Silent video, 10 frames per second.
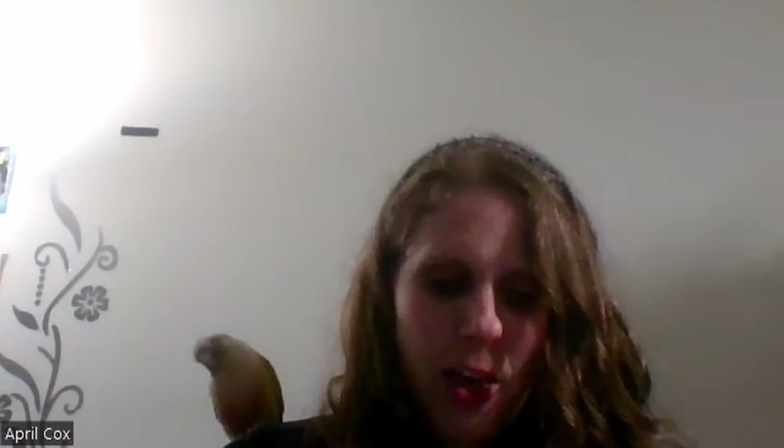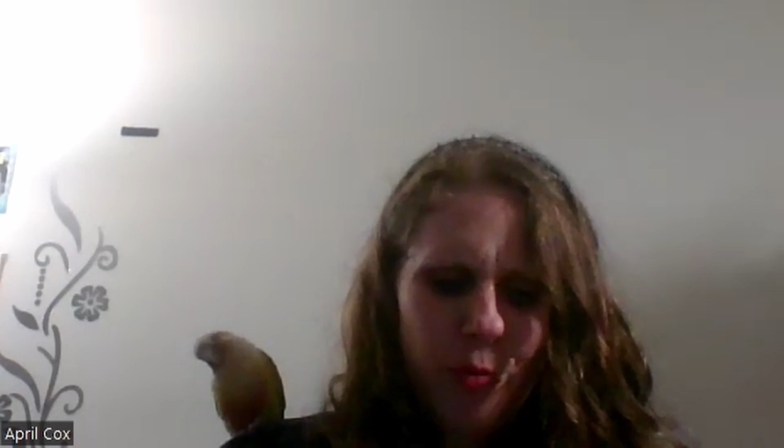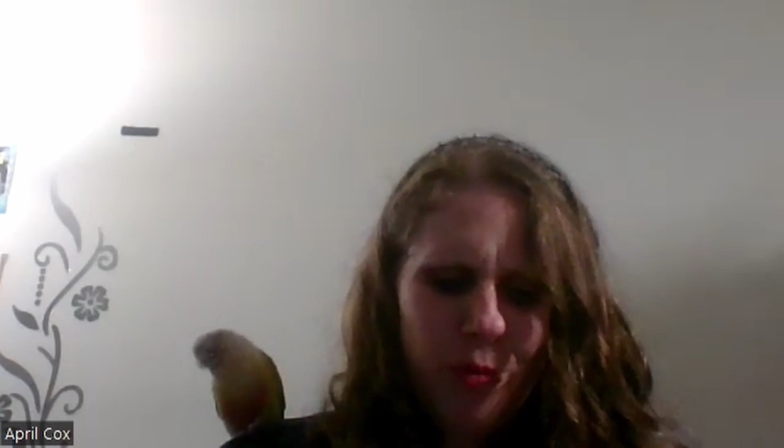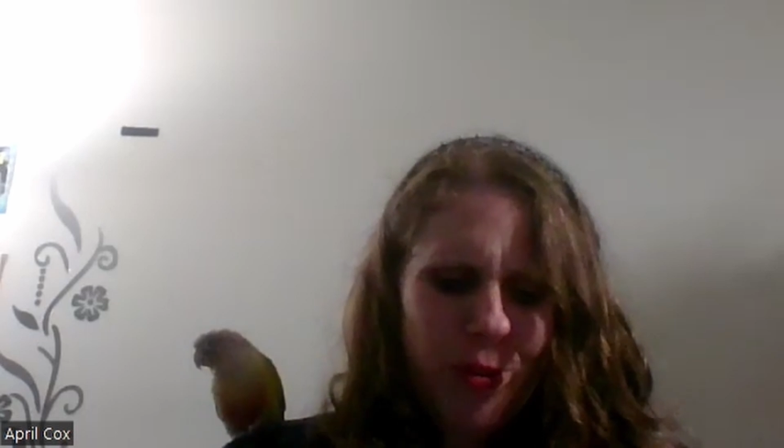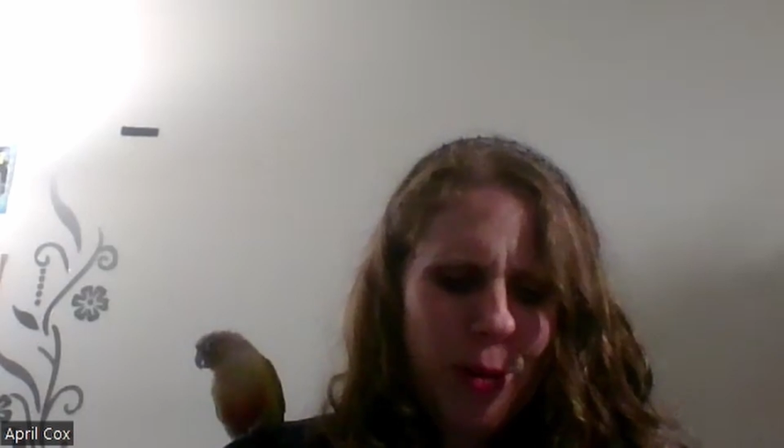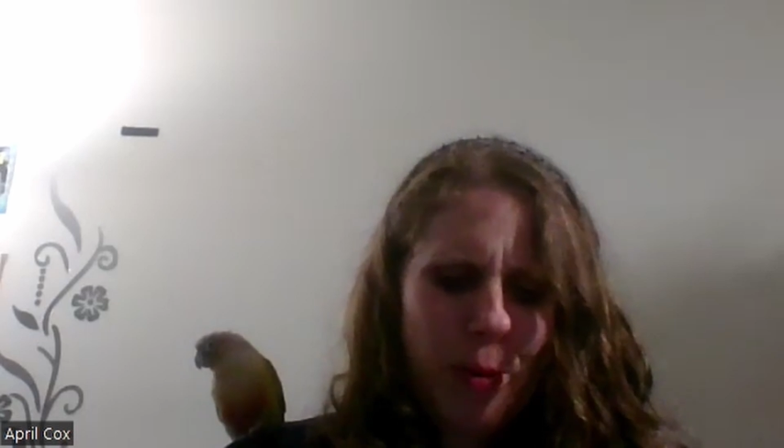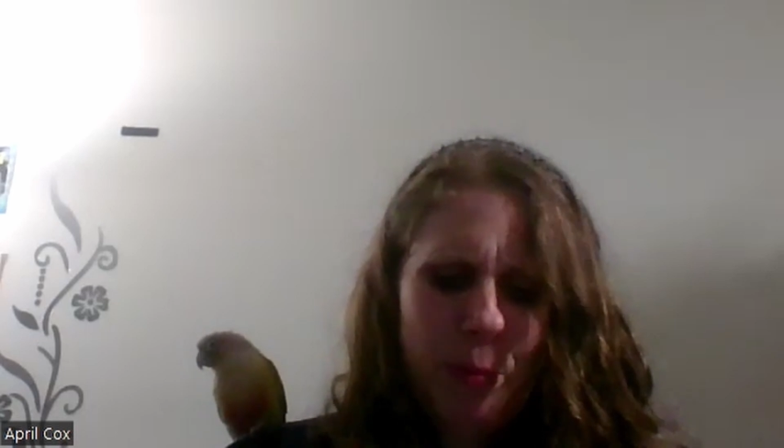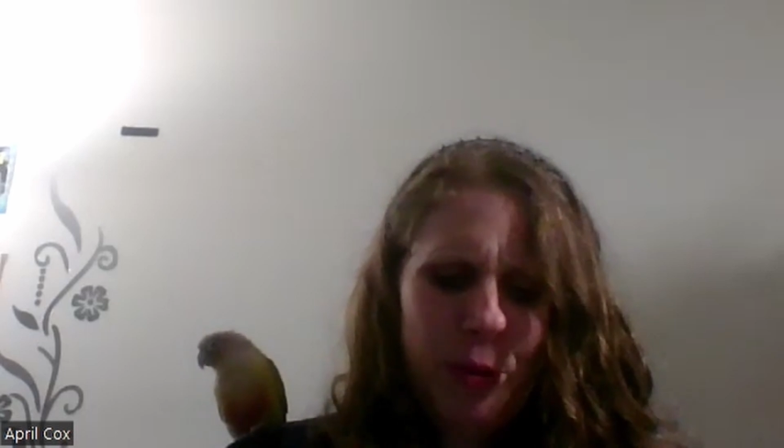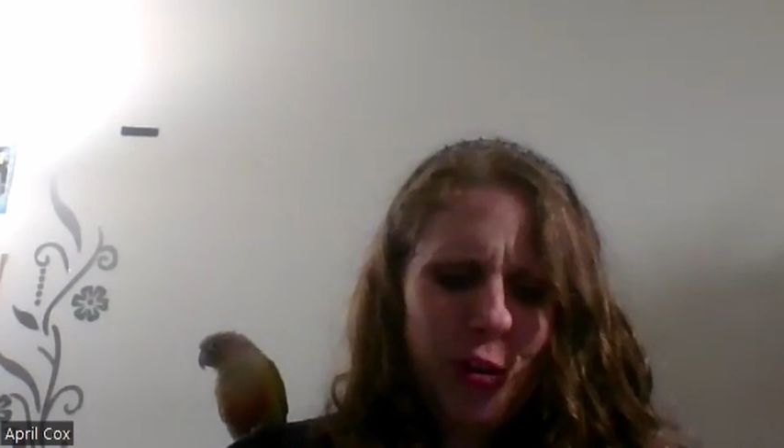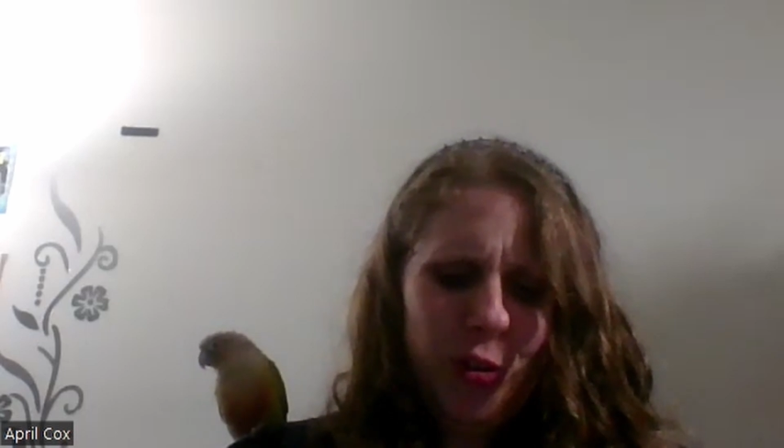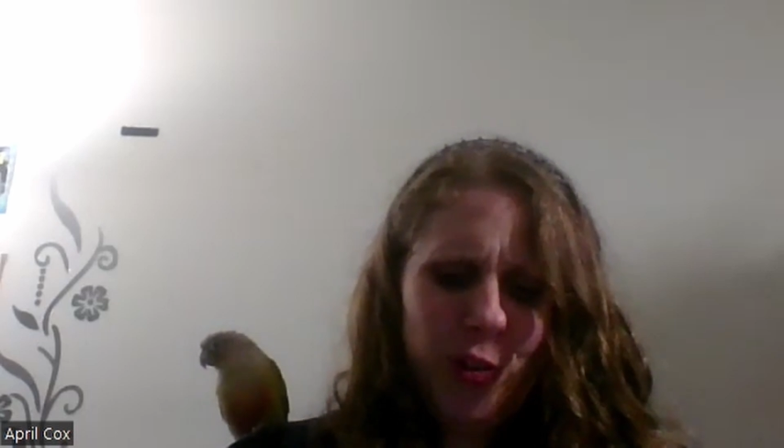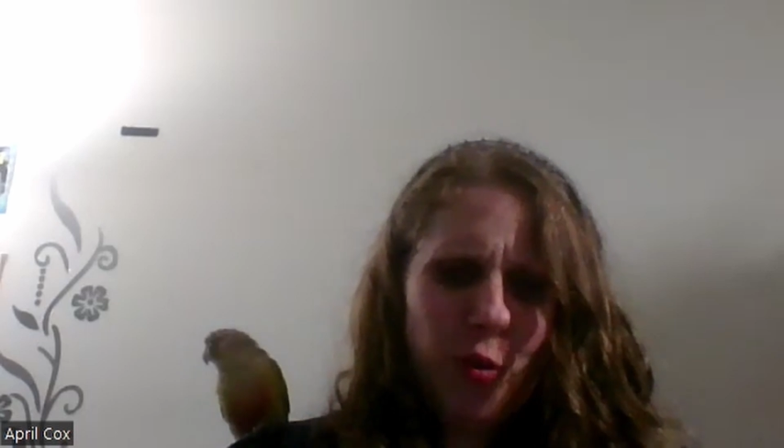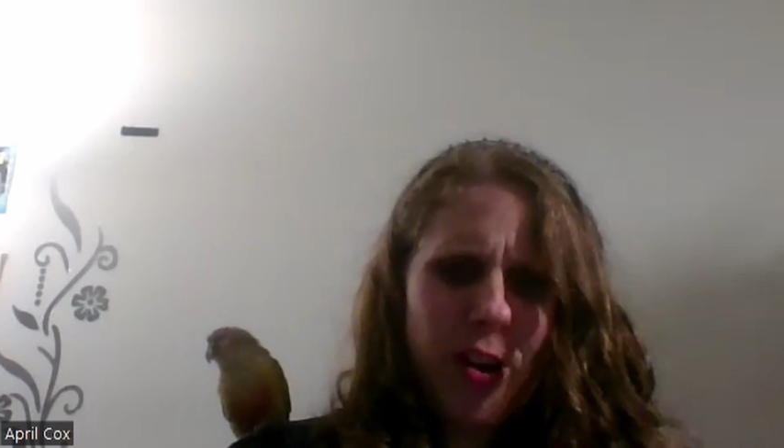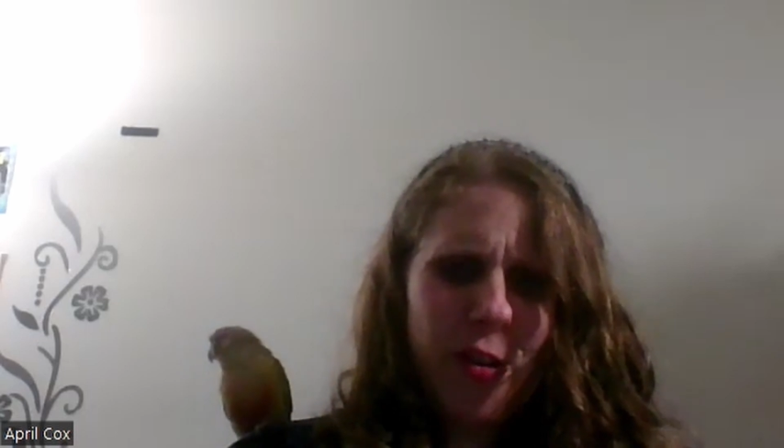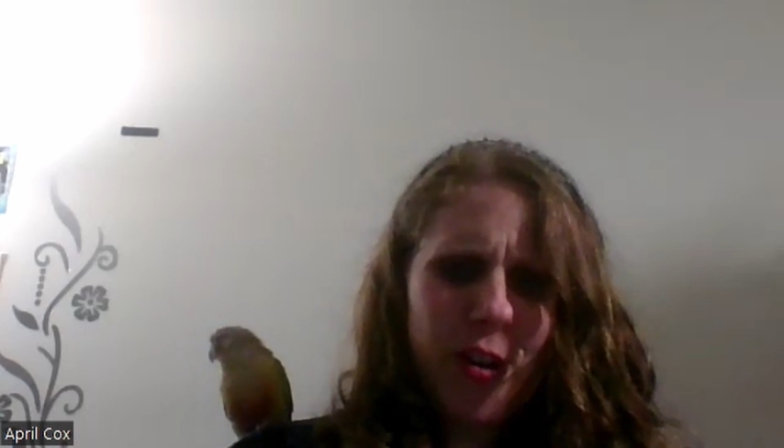What do I want balloons
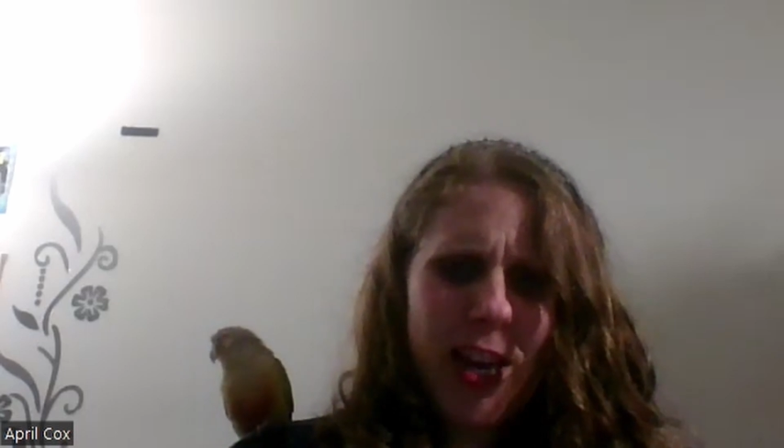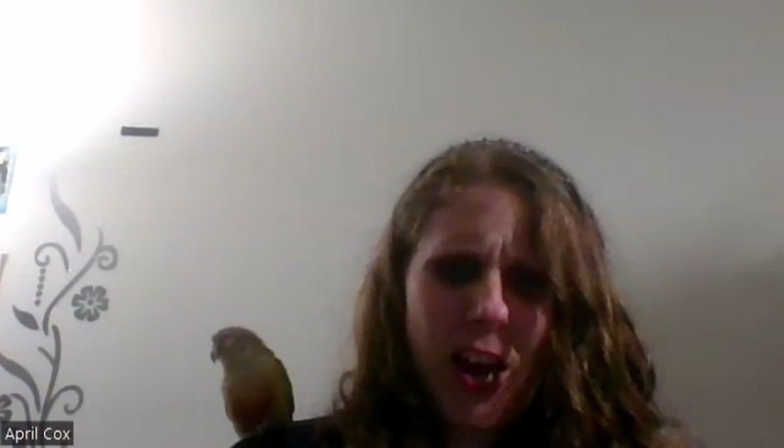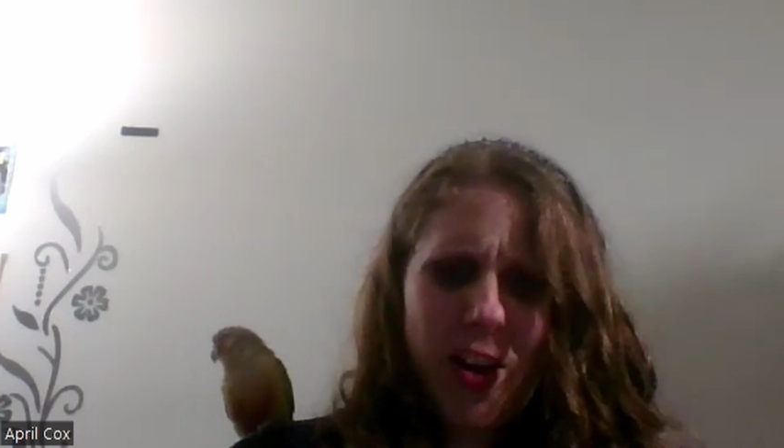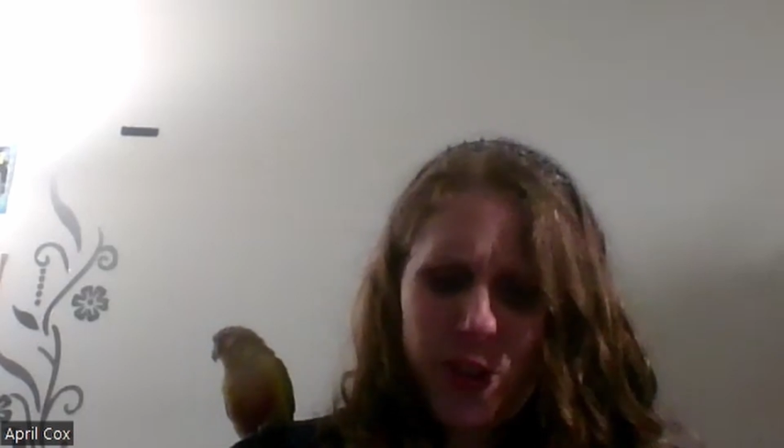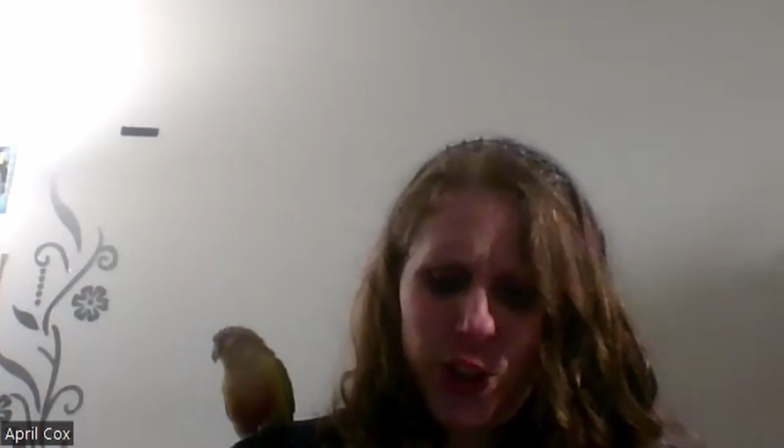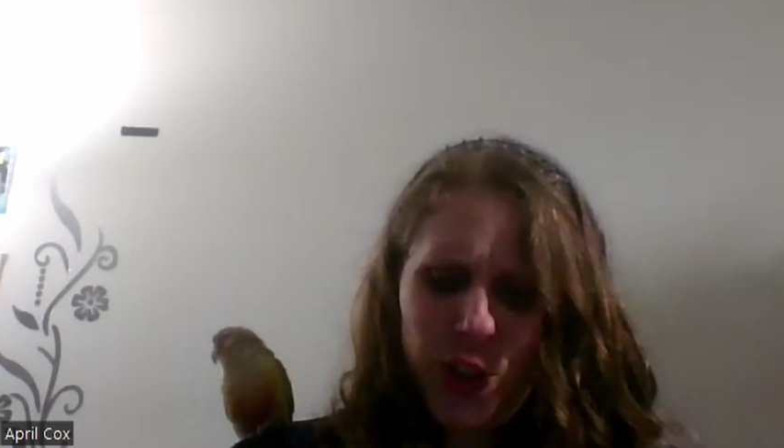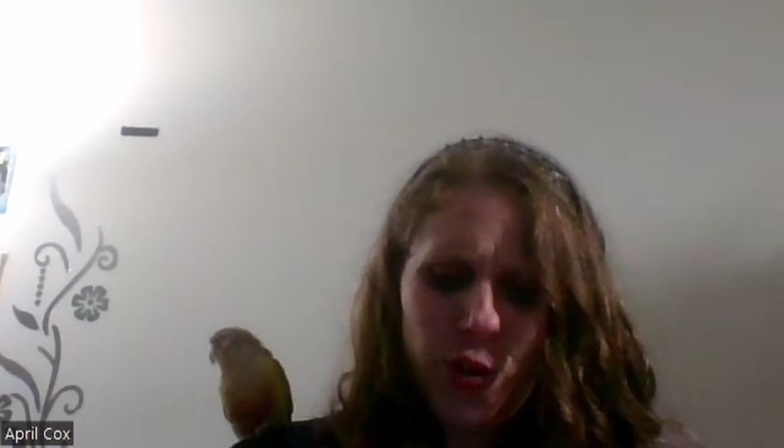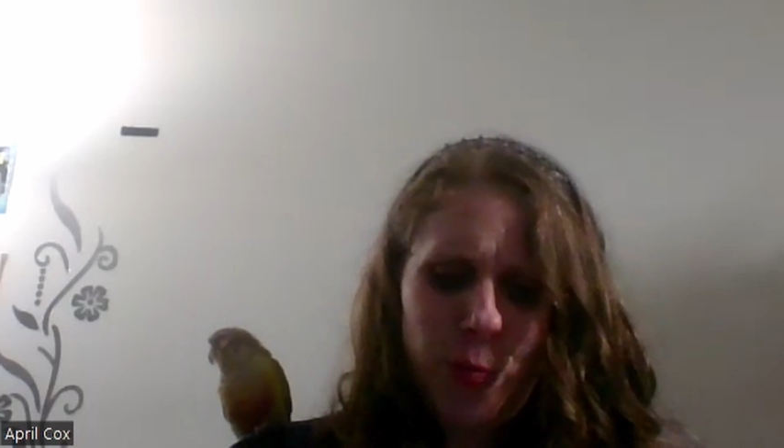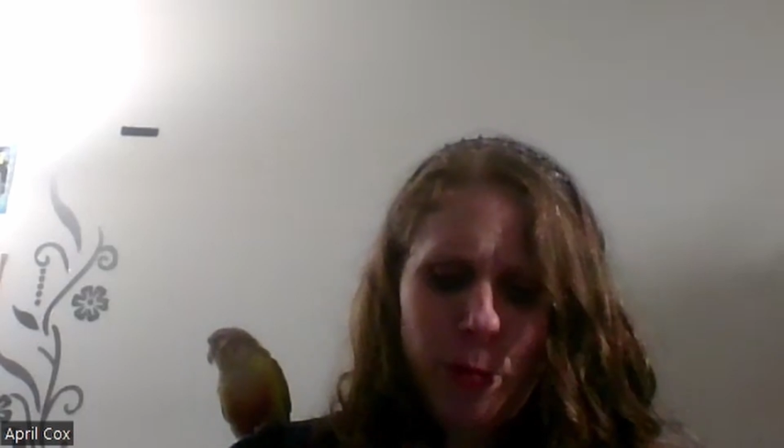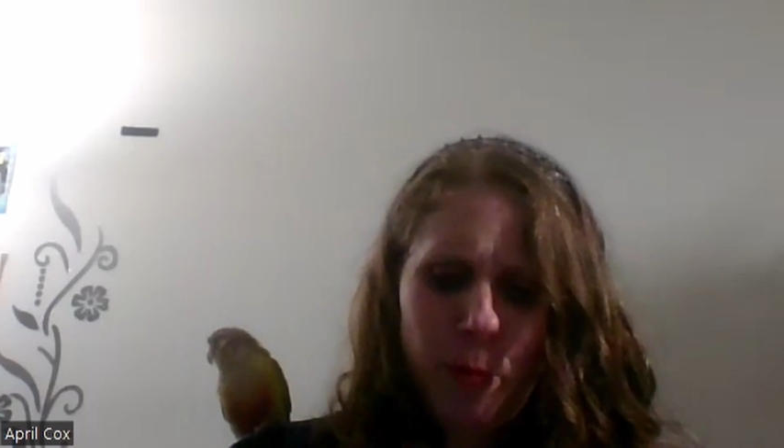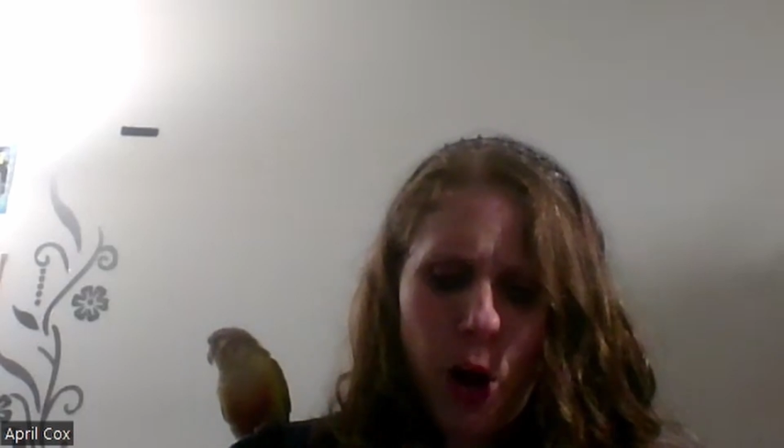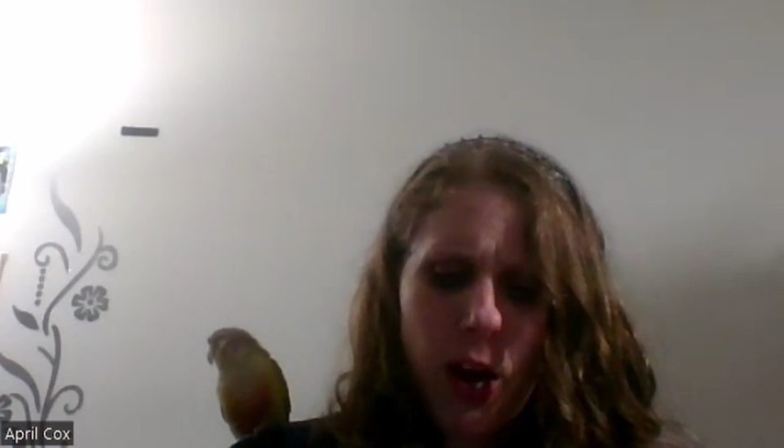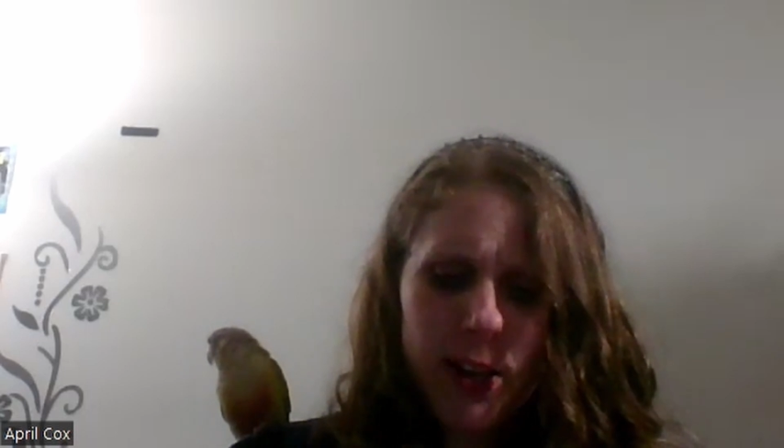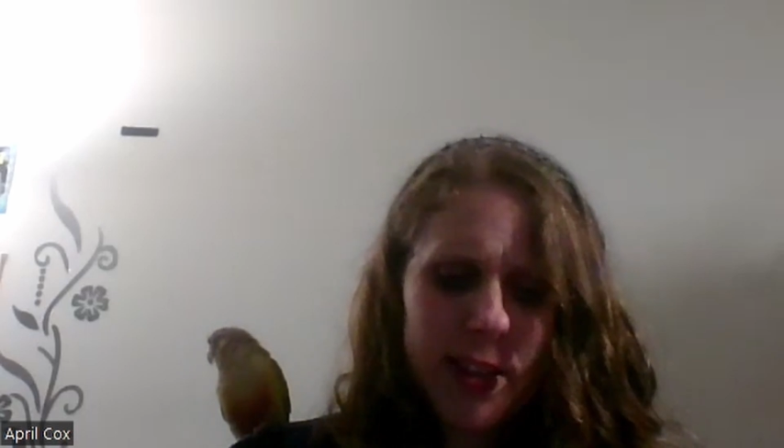for? I've already got this stupid box.